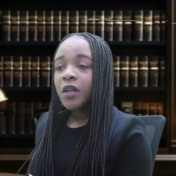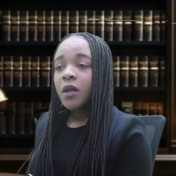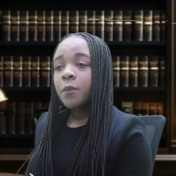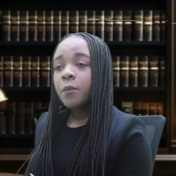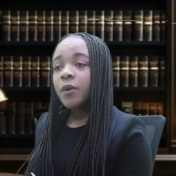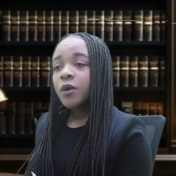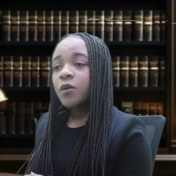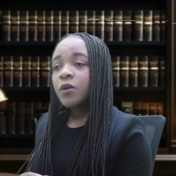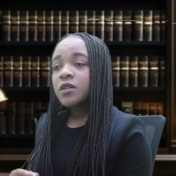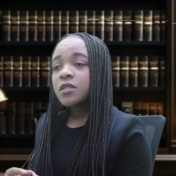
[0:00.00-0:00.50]

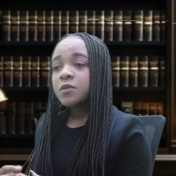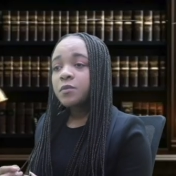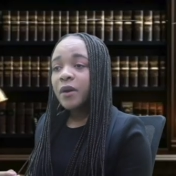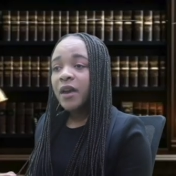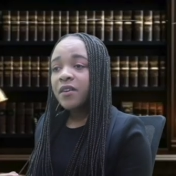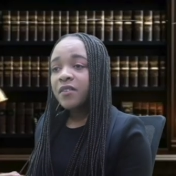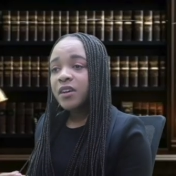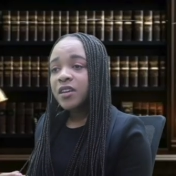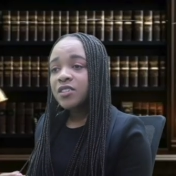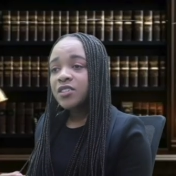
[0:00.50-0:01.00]
Because
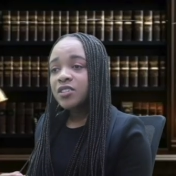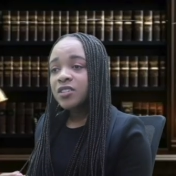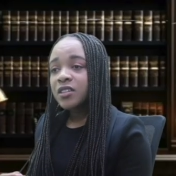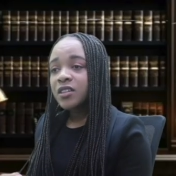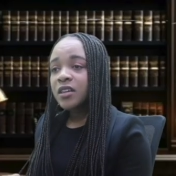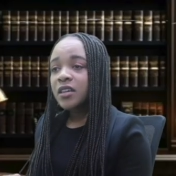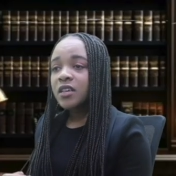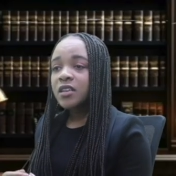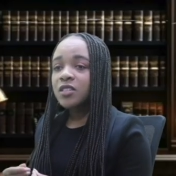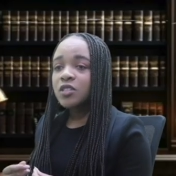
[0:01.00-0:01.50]
marriage
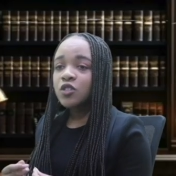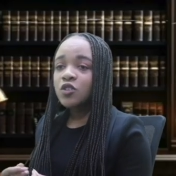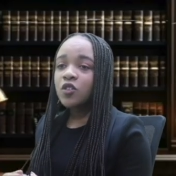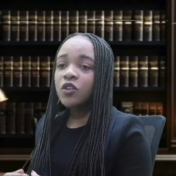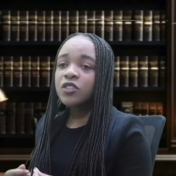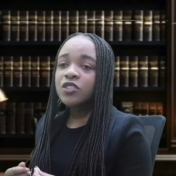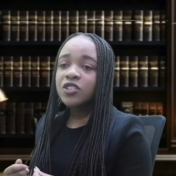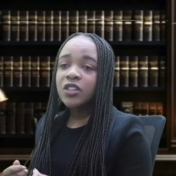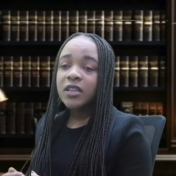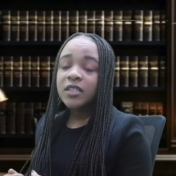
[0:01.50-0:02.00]
is
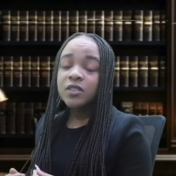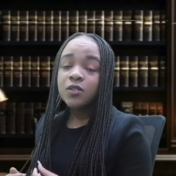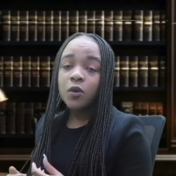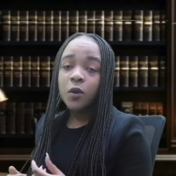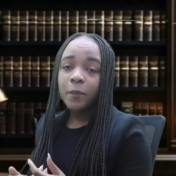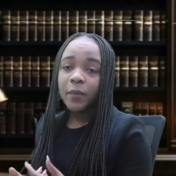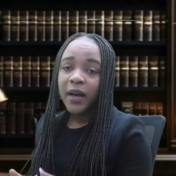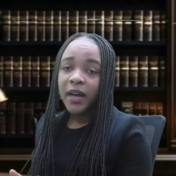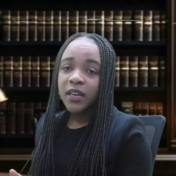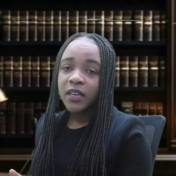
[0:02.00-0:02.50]
not just
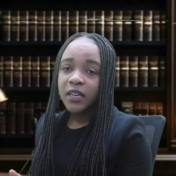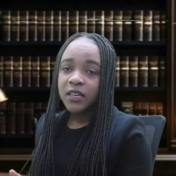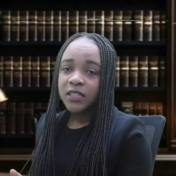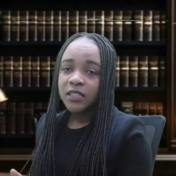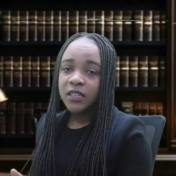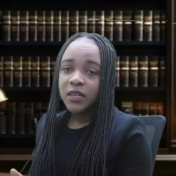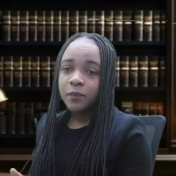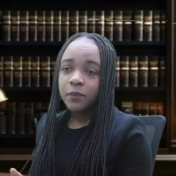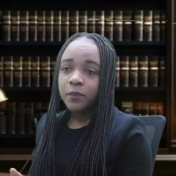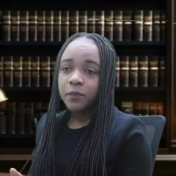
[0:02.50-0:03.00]

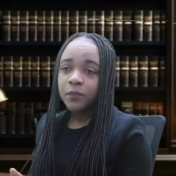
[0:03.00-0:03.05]
companionship,